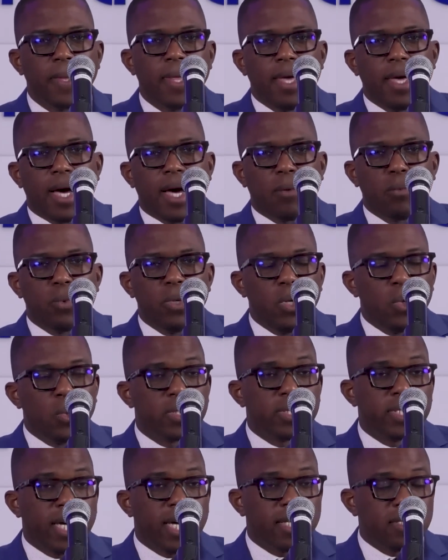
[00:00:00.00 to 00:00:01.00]
and we
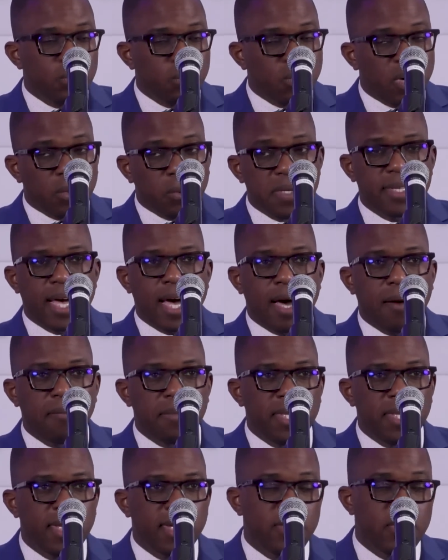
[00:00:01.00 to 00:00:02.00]
looked at what was
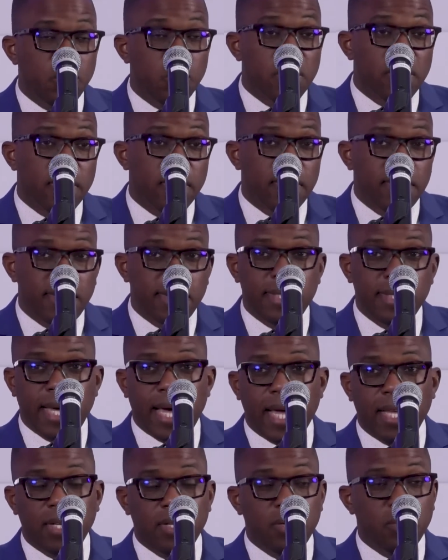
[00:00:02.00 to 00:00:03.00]
happening in the world.
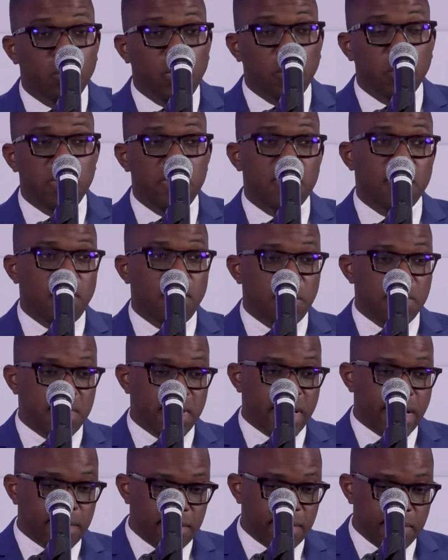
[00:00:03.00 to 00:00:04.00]
And what we saw was
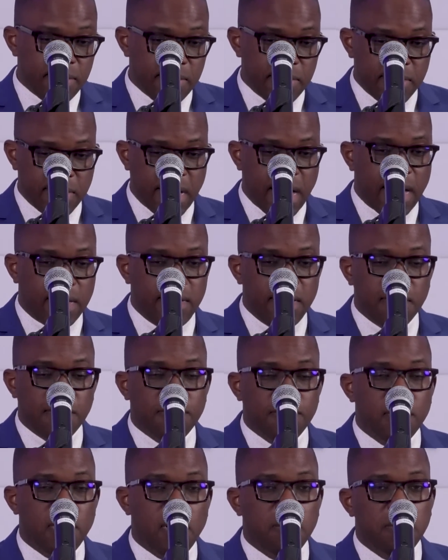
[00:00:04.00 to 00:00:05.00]
that starting
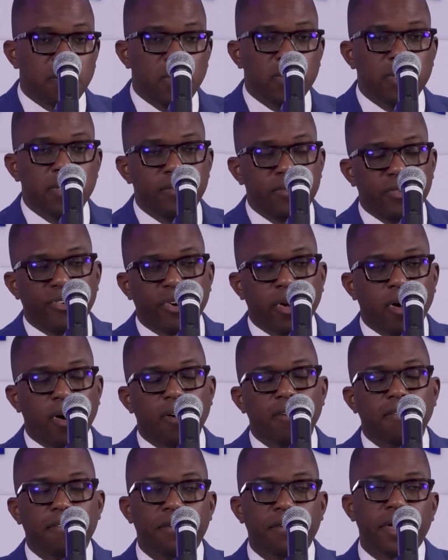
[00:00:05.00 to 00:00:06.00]
from the
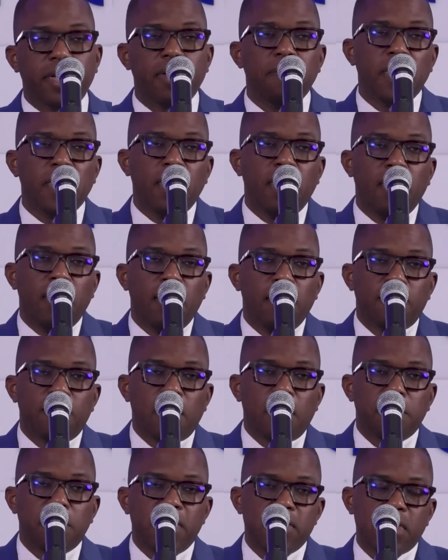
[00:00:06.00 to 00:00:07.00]
recovery from
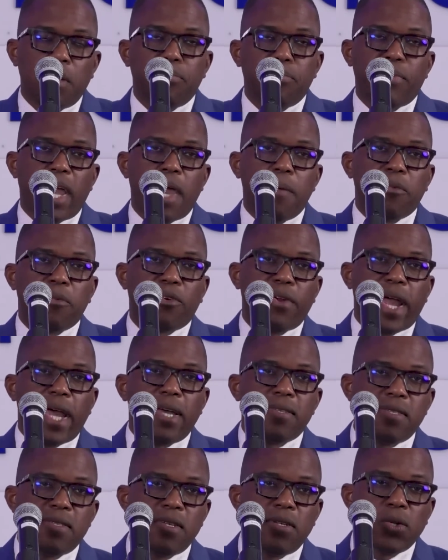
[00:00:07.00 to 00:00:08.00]
the subprime
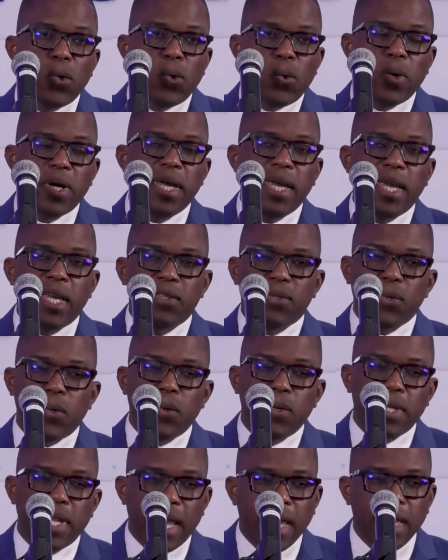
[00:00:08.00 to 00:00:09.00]
crisis in 08,
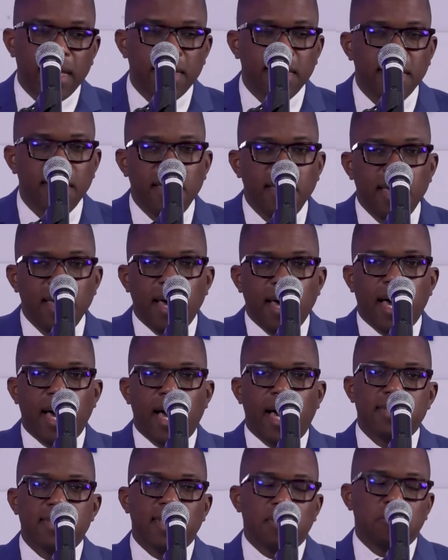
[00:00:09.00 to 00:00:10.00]
09,
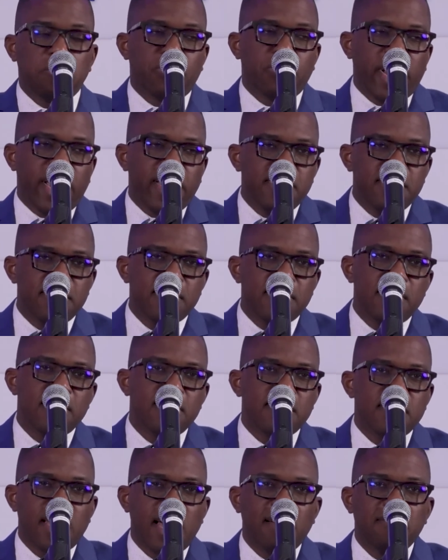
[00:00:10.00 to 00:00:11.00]
asset prices
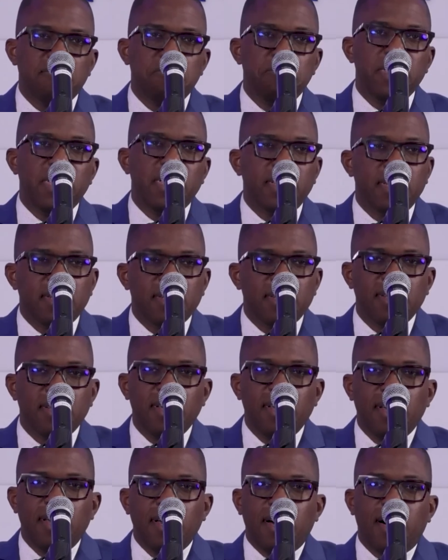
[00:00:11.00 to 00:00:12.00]
have been
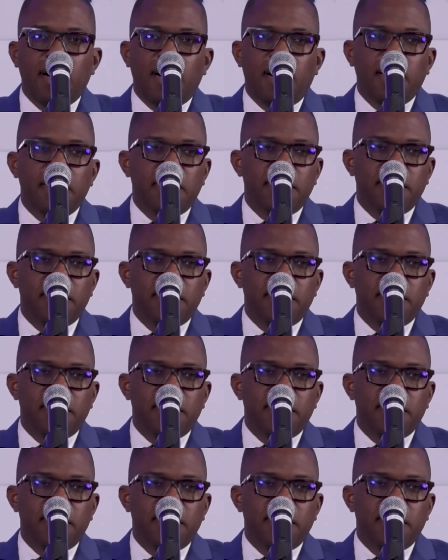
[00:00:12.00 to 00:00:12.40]
on